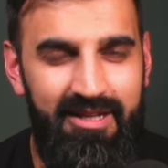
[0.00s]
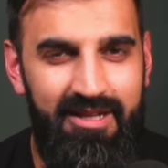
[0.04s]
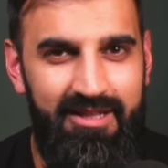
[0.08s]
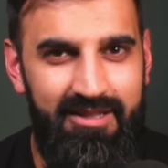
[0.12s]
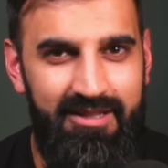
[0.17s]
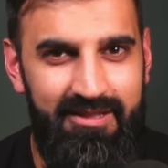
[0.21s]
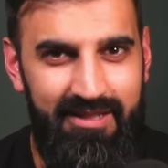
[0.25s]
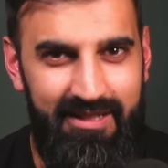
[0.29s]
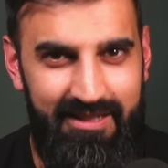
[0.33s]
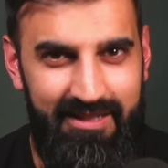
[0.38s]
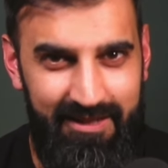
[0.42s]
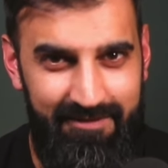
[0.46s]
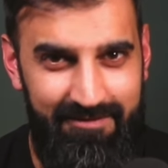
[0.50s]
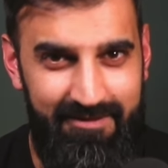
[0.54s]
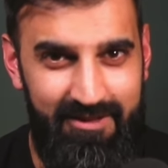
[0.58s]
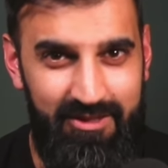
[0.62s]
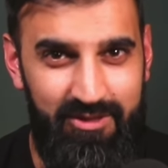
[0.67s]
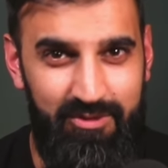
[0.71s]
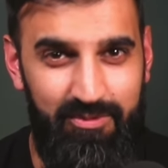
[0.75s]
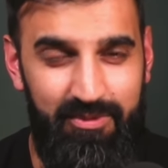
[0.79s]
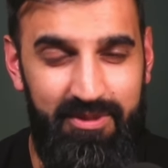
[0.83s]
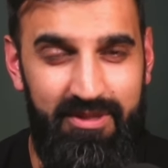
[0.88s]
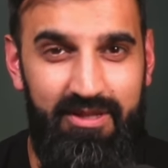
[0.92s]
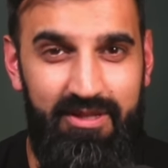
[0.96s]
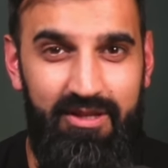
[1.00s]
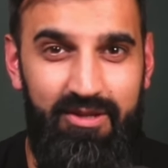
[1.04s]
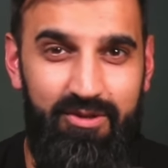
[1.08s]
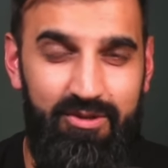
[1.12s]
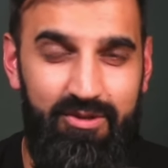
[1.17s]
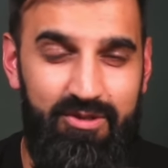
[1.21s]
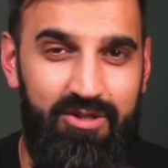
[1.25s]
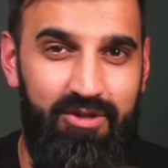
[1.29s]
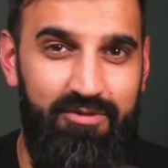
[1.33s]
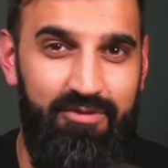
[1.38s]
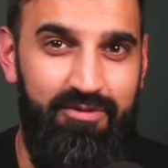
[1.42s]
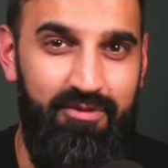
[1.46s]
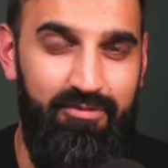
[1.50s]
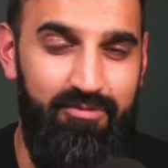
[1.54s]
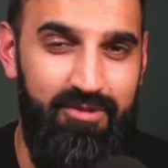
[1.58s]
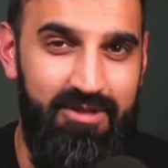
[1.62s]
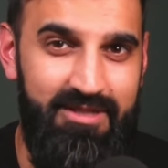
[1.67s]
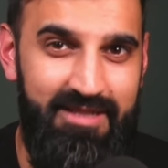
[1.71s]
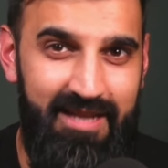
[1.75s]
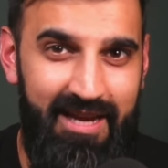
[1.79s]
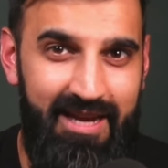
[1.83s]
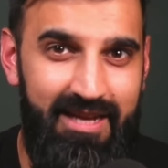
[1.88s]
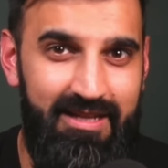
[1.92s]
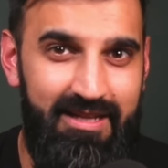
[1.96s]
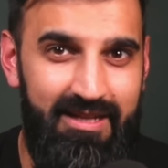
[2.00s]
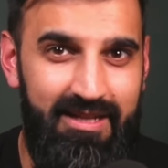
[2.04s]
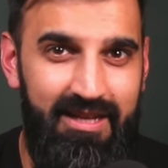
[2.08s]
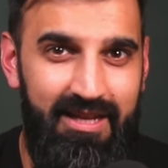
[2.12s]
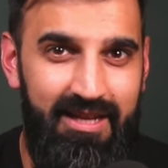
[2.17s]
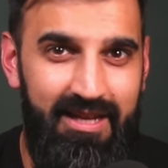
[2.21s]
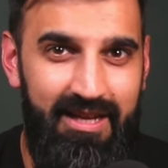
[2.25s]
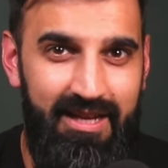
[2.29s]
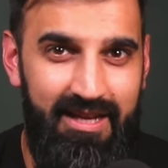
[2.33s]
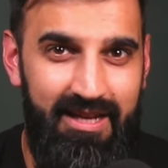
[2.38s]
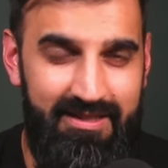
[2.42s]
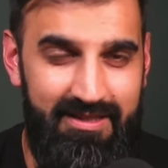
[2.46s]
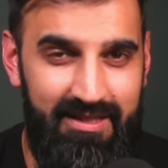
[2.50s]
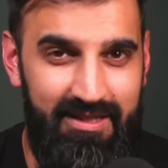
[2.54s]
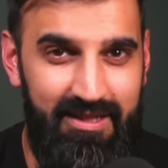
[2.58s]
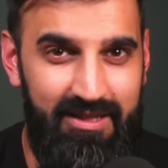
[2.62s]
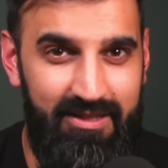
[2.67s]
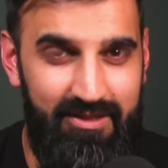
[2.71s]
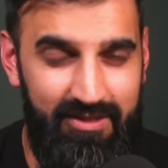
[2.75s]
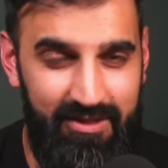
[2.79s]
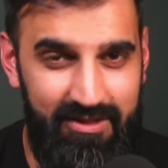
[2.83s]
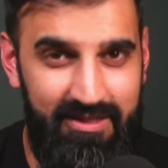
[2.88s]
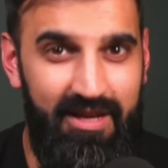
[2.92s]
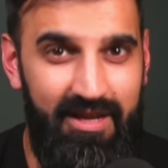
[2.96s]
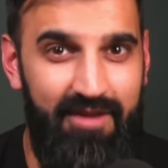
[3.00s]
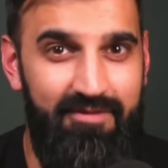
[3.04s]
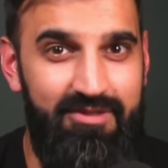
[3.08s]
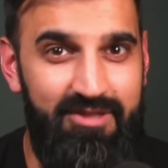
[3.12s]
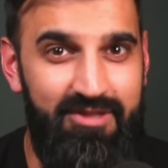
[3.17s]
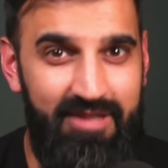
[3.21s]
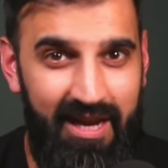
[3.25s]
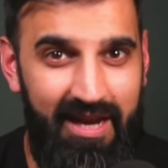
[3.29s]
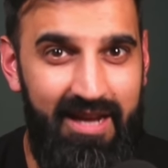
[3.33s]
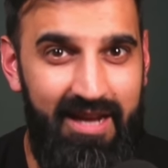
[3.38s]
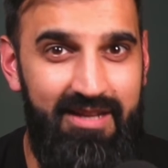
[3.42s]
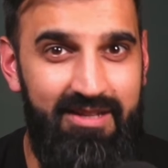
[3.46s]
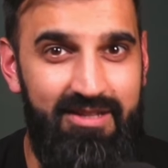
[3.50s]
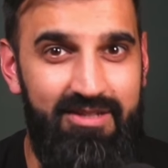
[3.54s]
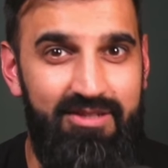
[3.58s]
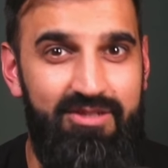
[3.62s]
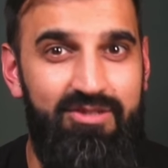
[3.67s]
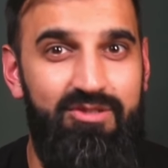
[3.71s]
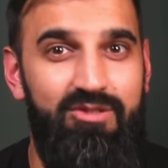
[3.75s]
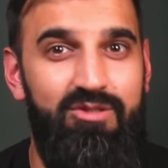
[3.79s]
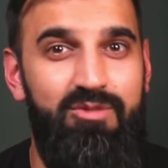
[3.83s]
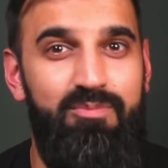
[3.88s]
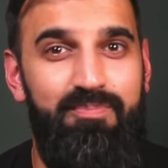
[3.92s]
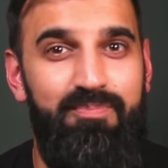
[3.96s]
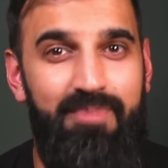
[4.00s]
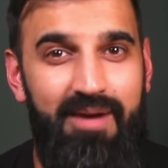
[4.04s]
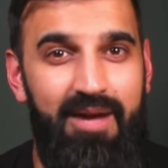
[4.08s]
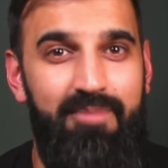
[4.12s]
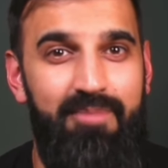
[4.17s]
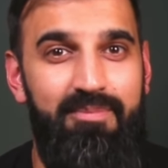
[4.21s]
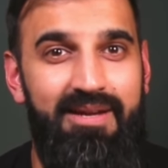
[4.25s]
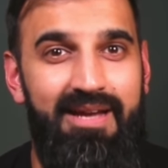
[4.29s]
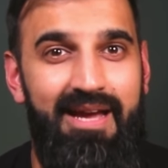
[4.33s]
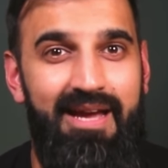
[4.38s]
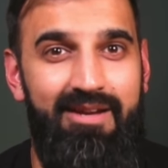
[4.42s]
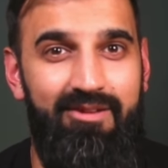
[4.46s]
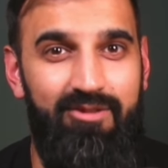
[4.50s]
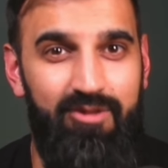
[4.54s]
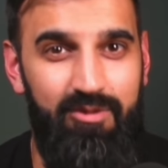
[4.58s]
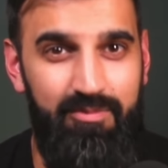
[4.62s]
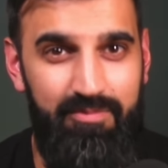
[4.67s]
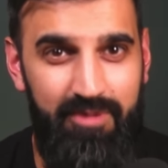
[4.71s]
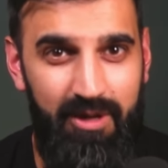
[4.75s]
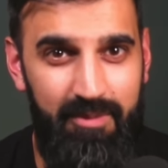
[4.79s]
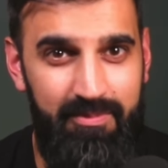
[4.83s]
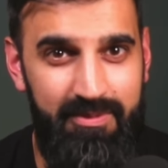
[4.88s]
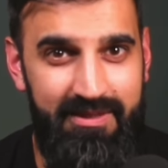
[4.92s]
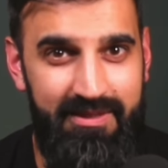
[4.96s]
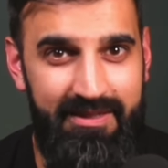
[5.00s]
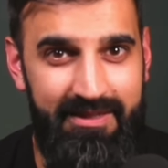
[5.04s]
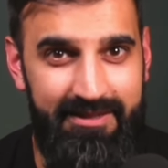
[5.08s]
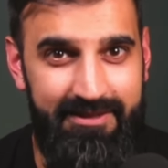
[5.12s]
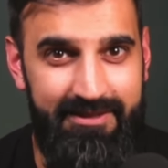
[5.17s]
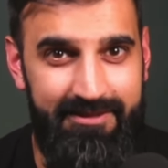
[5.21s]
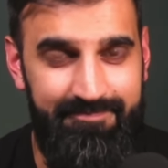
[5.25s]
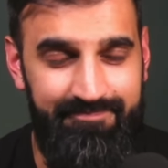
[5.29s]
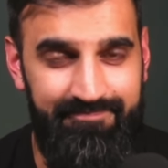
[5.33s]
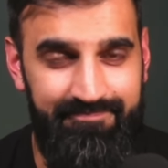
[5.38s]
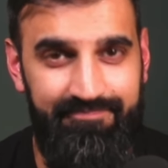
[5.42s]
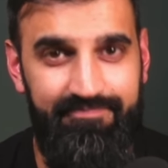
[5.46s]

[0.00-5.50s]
the difference with the use of a retainer is that it does have changes to its biomechanical properties.